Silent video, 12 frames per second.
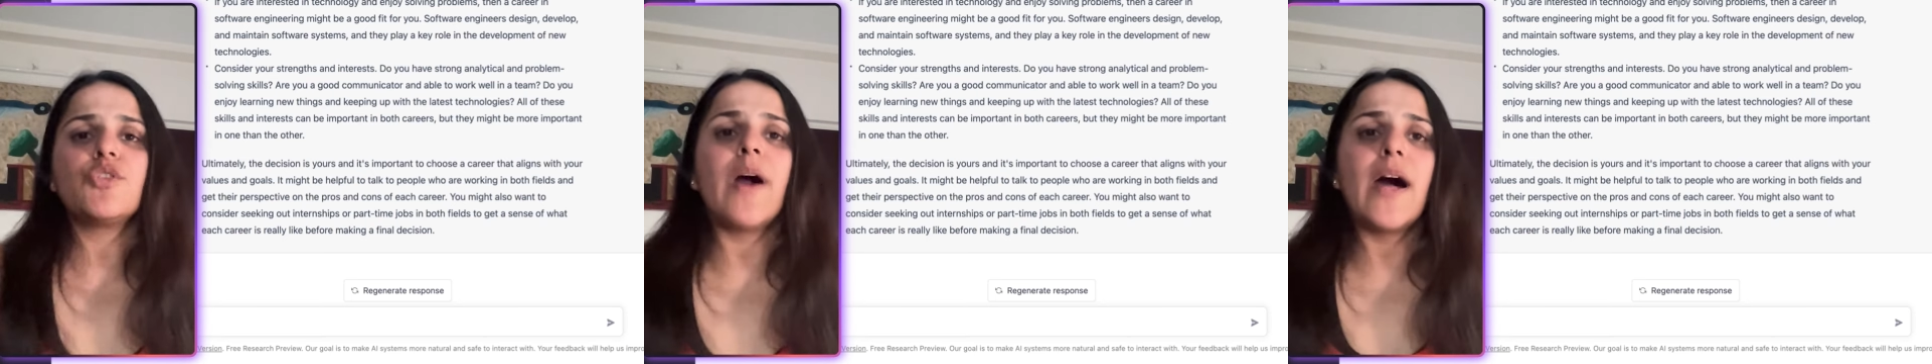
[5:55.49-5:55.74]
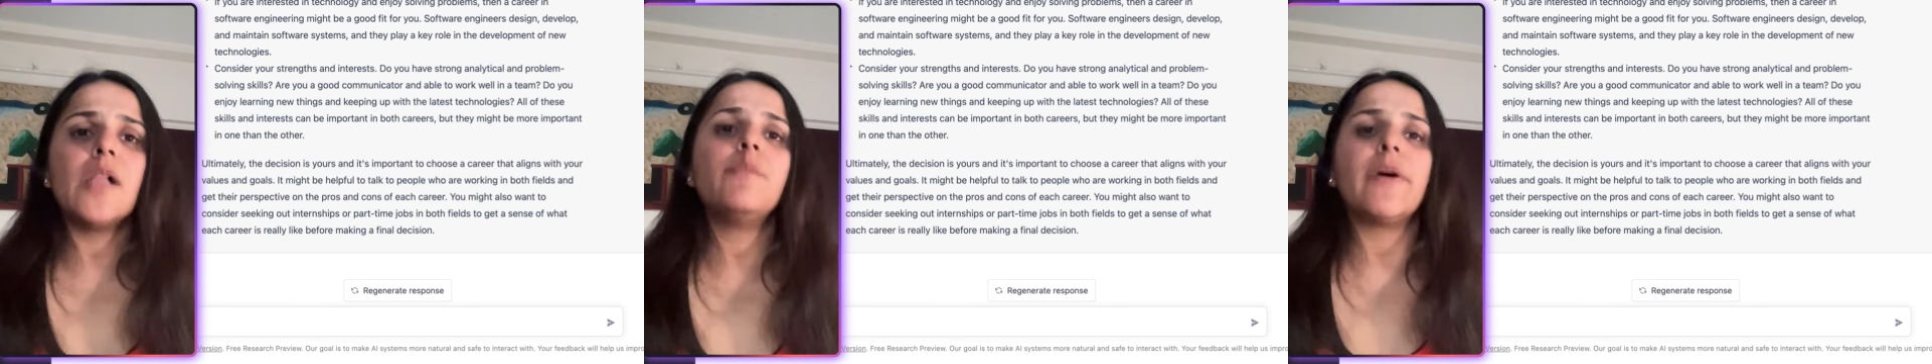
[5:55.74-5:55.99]
to
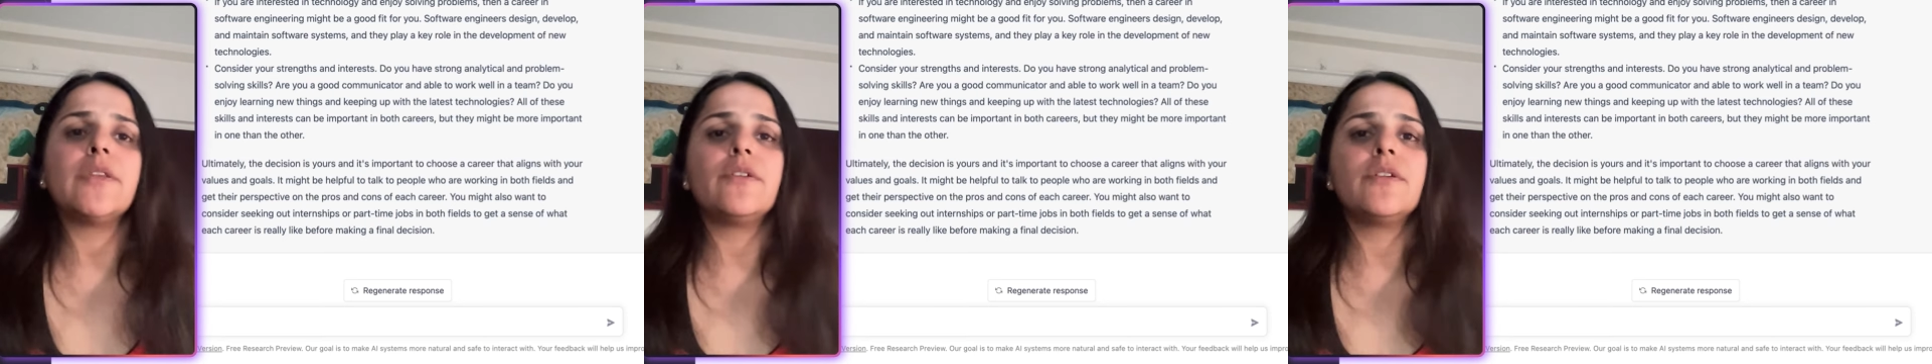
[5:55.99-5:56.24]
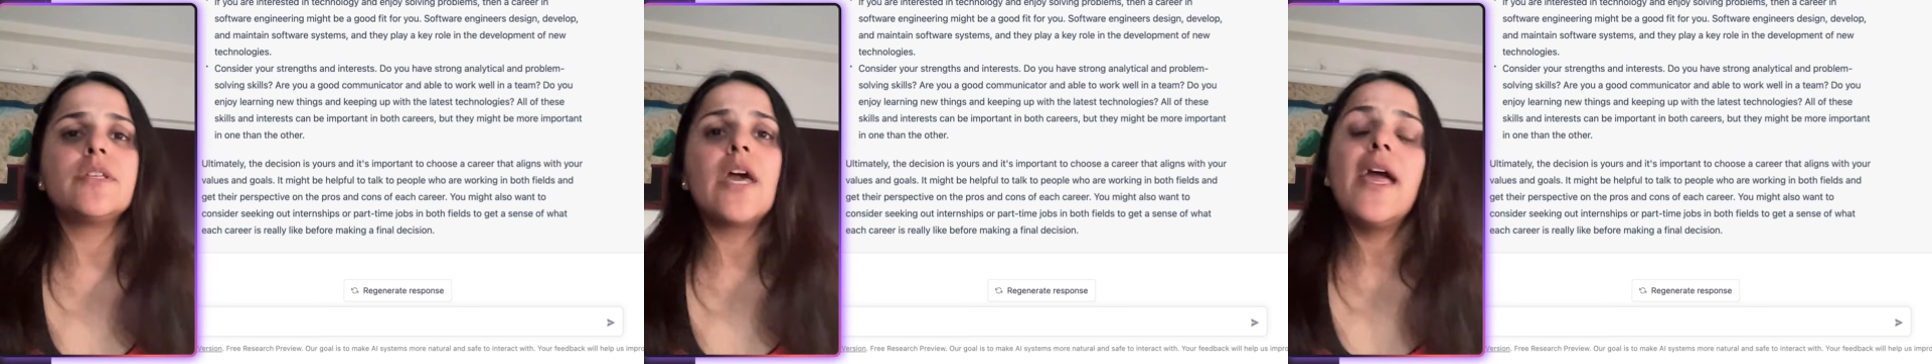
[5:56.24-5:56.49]
help
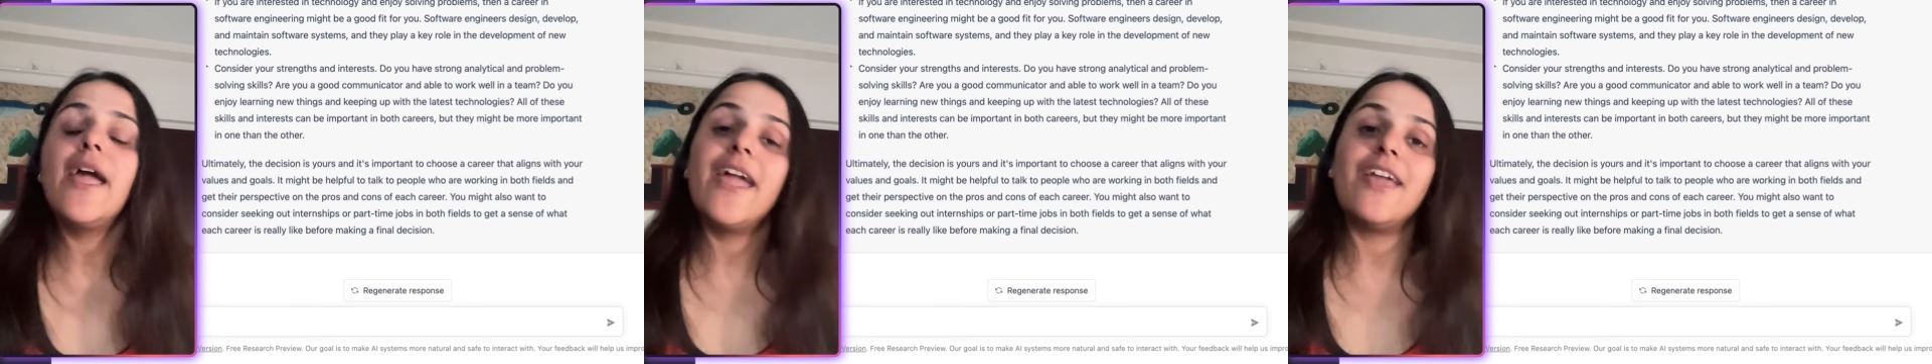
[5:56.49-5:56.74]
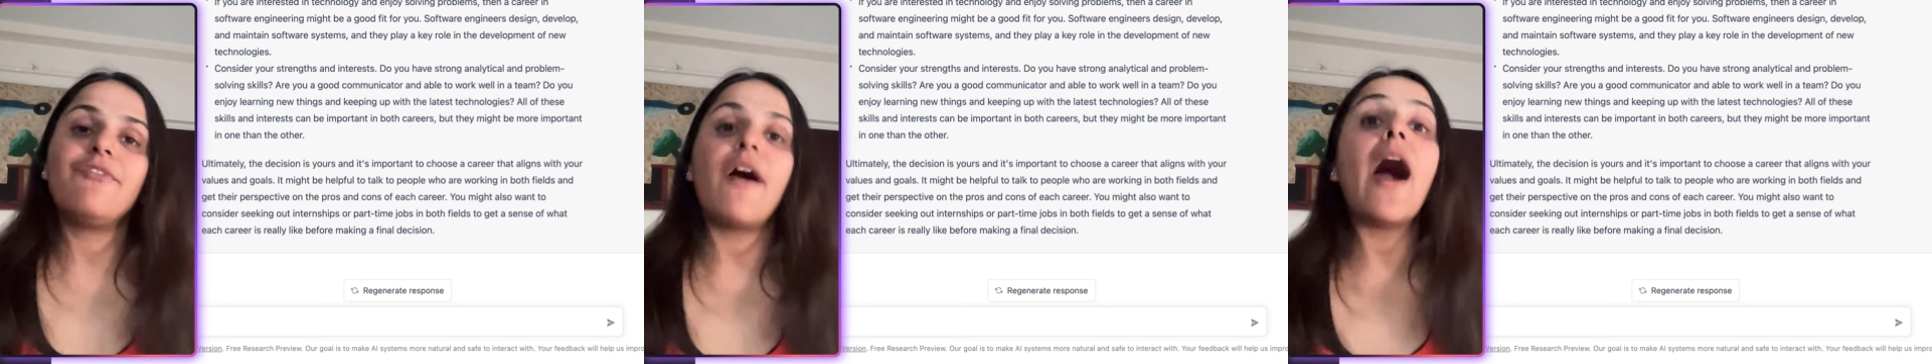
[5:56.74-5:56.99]
others
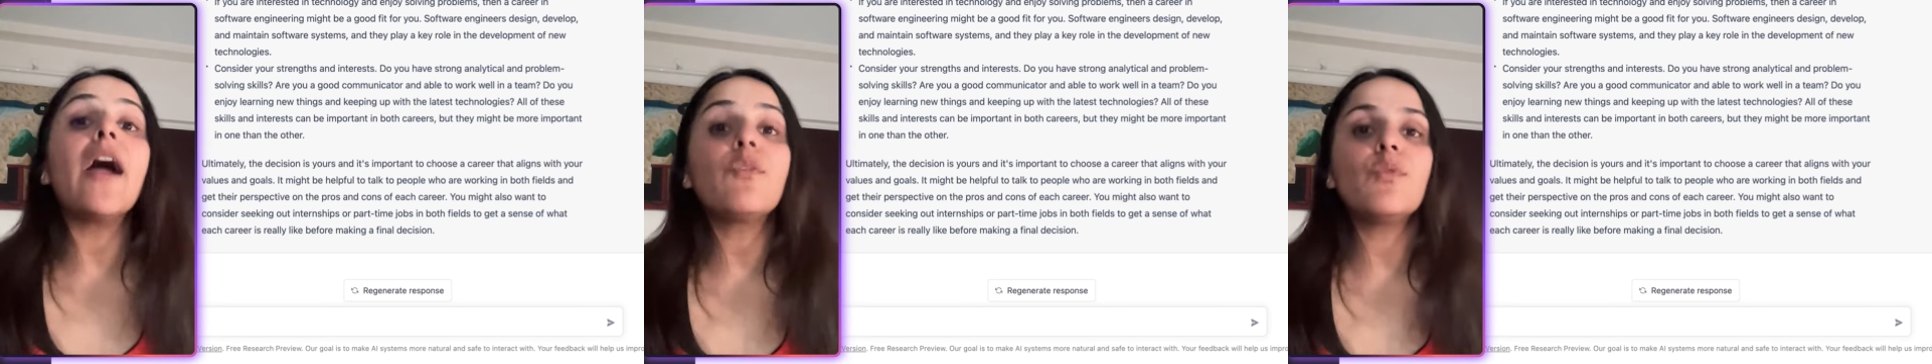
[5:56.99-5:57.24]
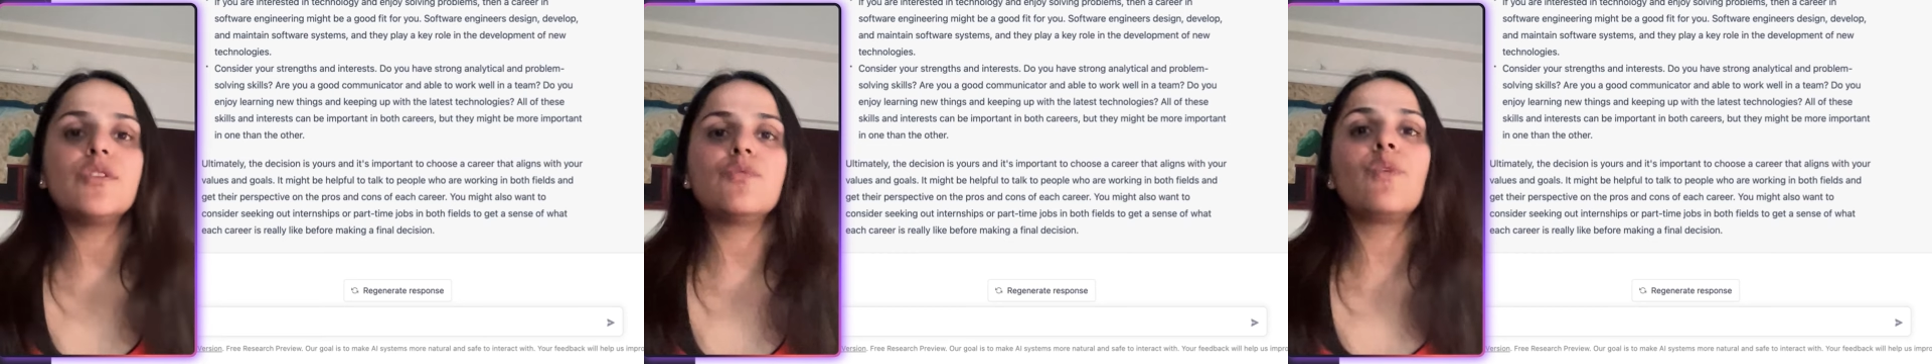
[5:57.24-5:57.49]
if I
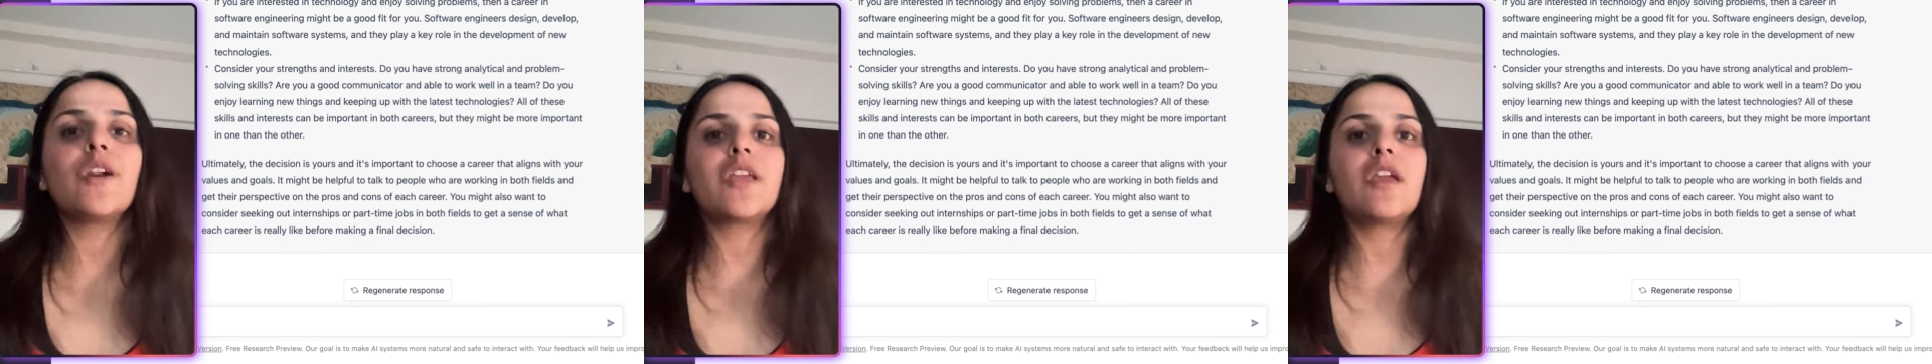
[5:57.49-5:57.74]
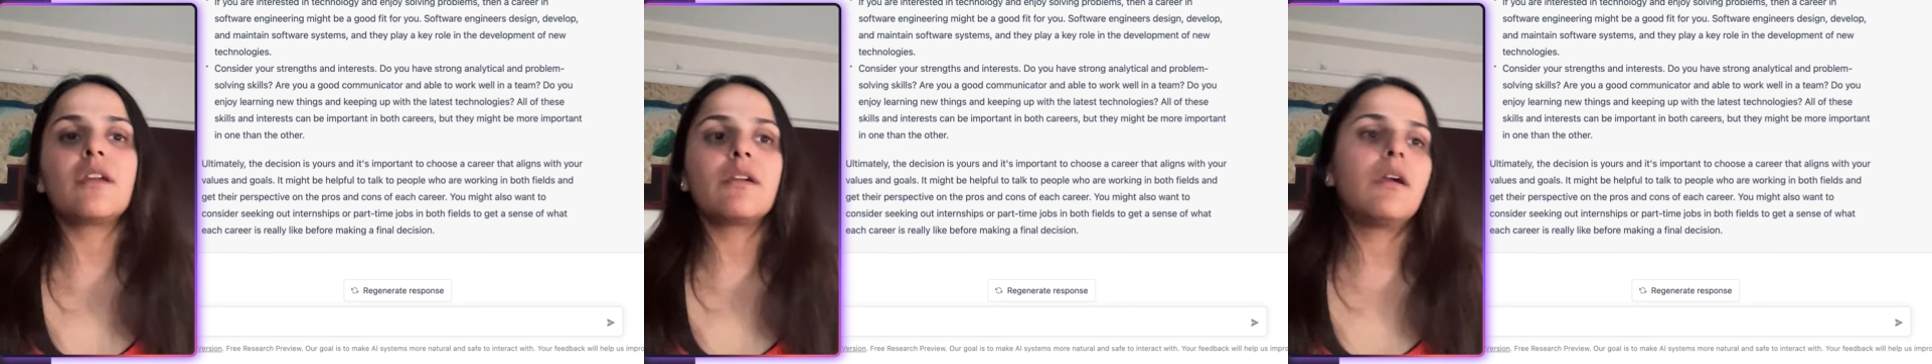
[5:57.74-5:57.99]
was
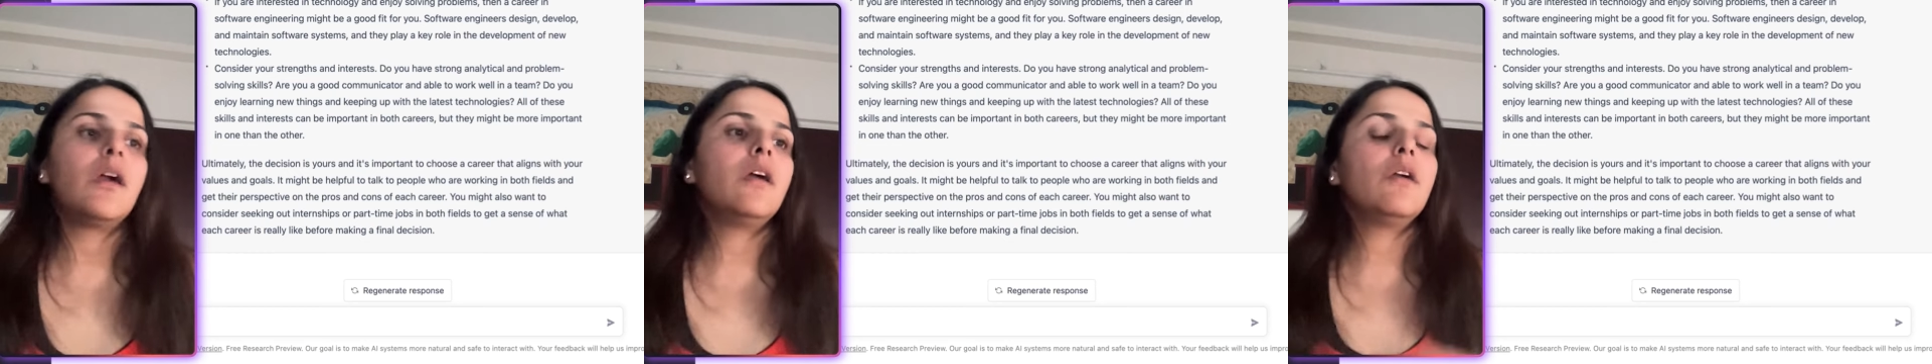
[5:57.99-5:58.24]
working